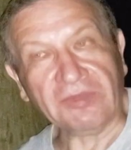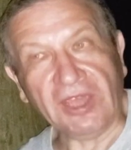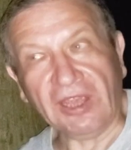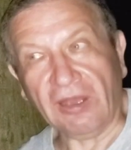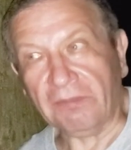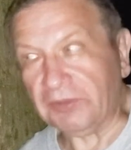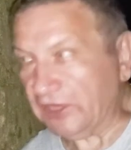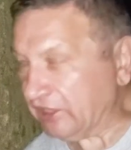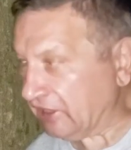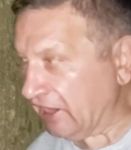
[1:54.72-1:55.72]
they
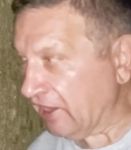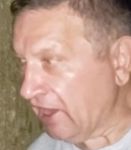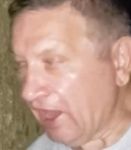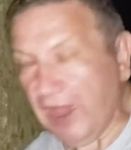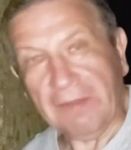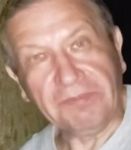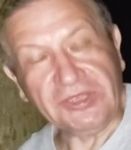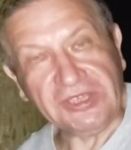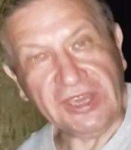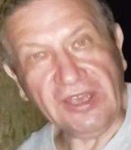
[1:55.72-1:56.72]
completely
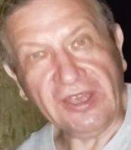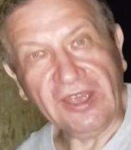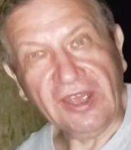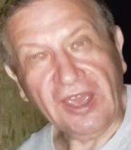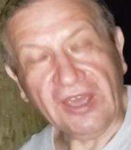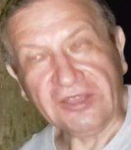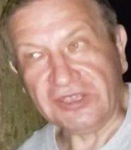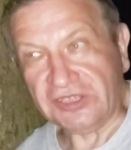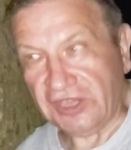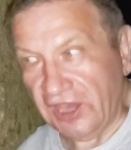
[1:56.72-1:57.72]
empty and
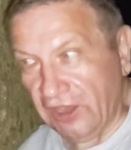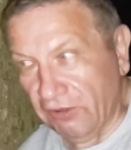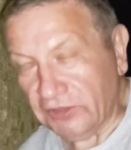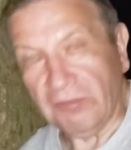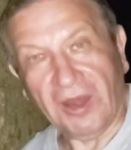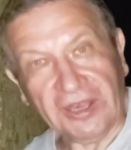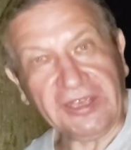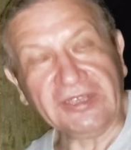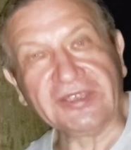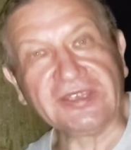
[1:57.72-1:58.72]
stay on
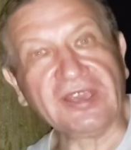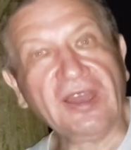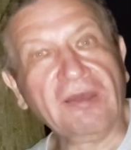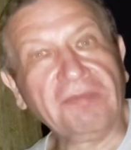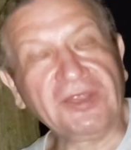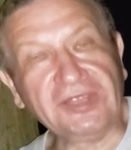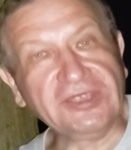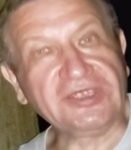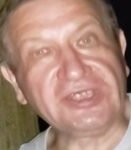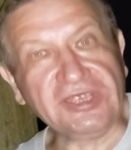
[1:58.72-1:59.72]
margins, but they
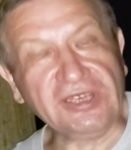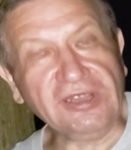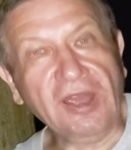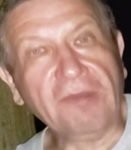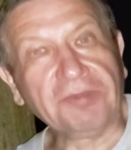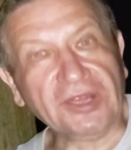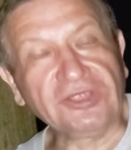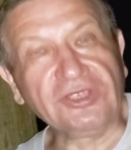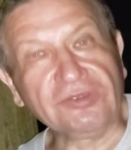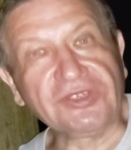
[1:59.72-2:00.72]
still
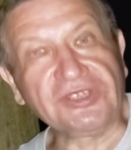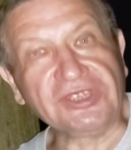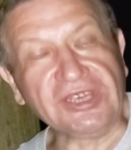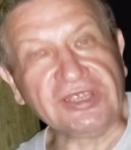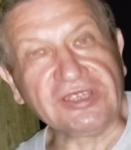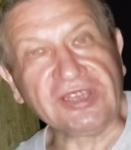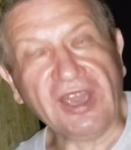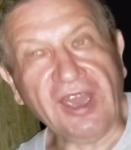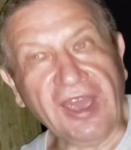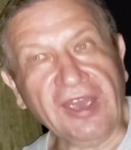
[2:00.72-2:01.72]
produce seeds,
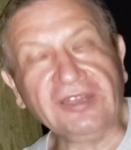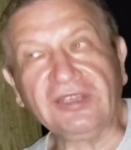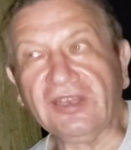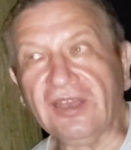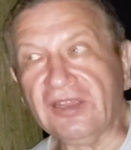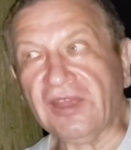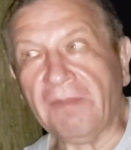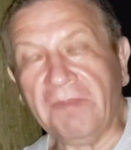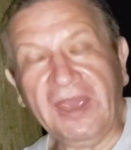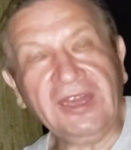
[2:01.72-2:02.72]
and there are
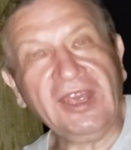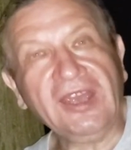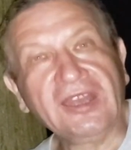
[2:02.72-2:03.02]
many